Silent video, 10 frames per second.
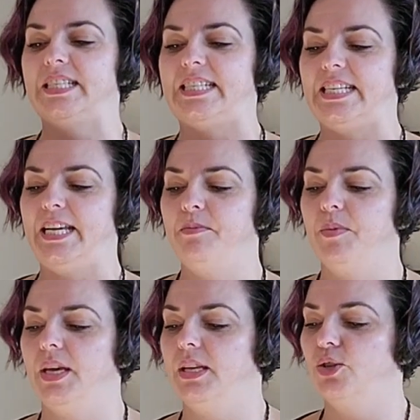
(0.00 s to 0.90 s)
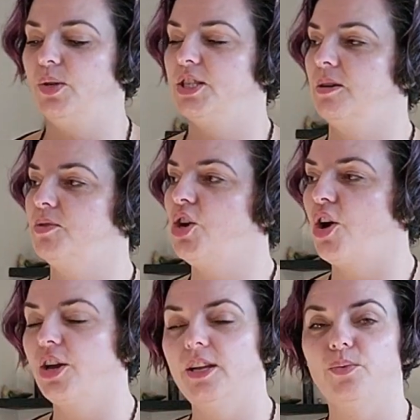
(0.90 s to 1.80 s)
seeing me doing some
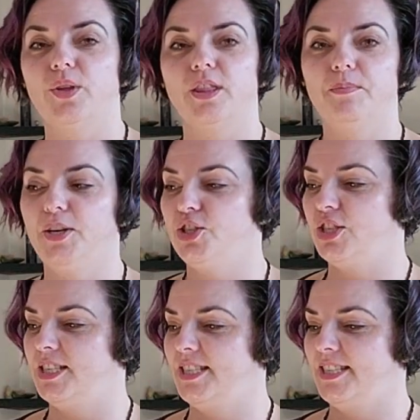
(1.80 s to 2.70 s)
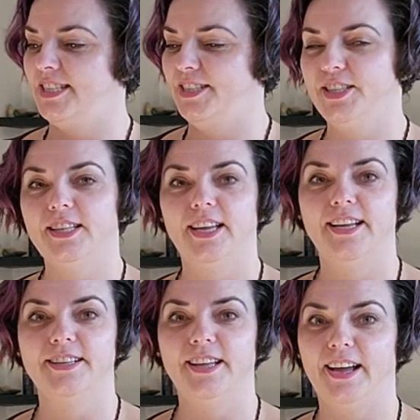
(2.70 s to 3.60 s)
target with the budgies, and
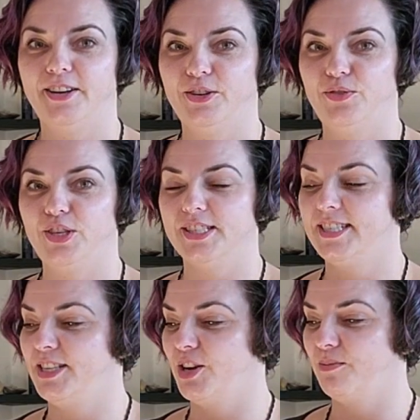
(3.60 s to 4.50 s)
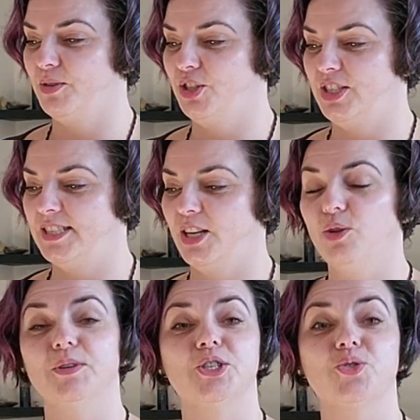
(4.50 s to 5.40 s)
I don't know if you can see her, but she's a little
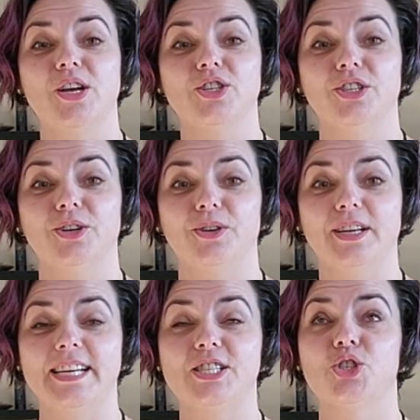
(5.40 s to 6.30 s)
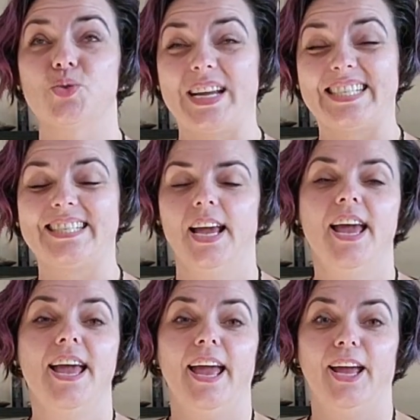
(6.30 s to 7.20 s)
bit stressed
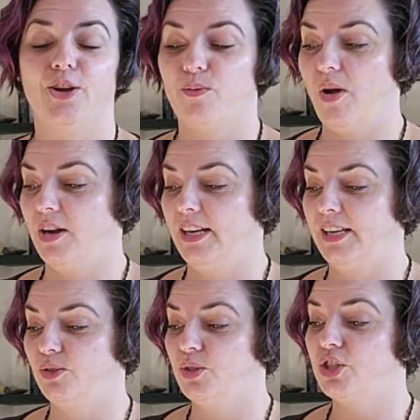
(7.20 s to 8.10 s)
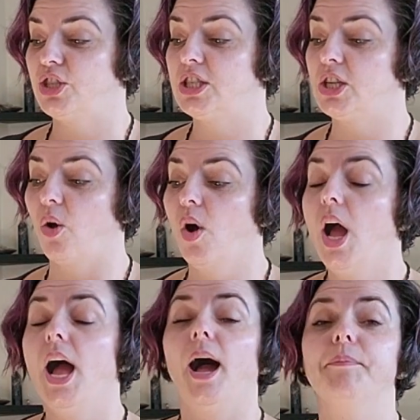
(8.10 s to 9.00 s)
in her body language. So
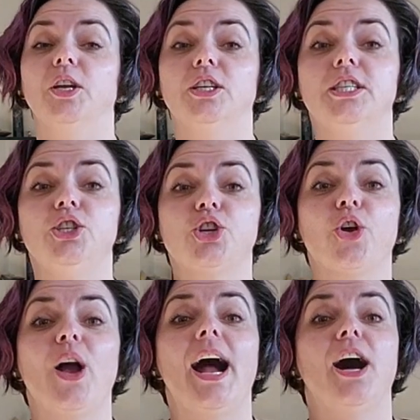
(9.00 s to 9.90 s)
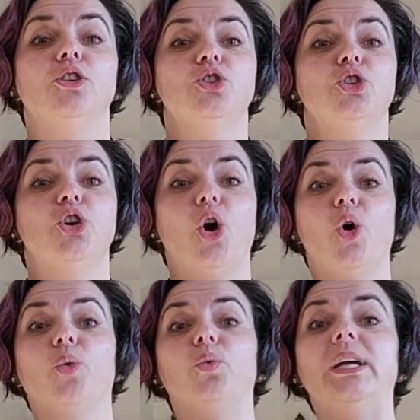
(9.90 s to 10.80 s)
I'm going to teach her how to
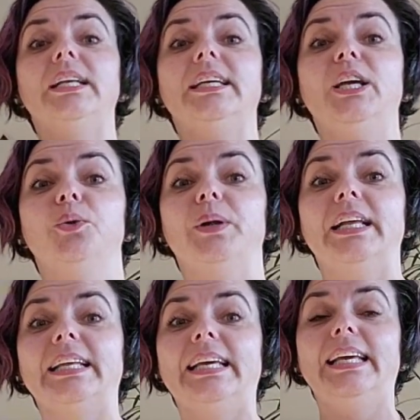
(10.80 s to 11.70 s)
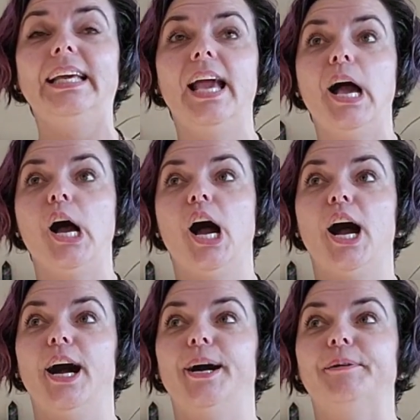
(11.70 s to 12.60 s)
go really, really
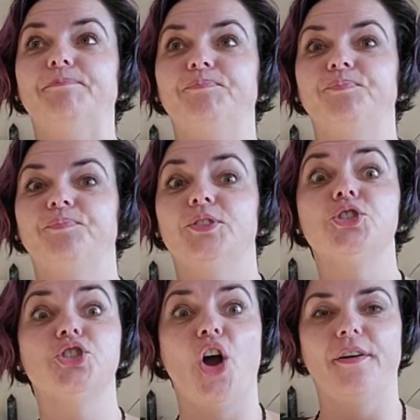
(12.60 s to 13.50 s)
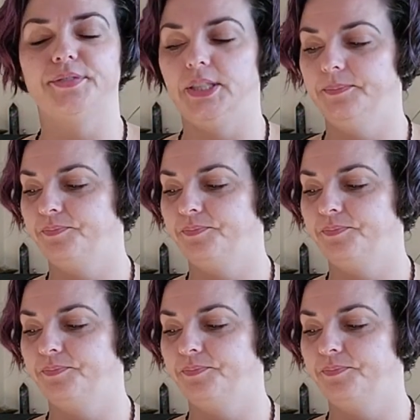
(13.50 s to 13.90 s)
soft.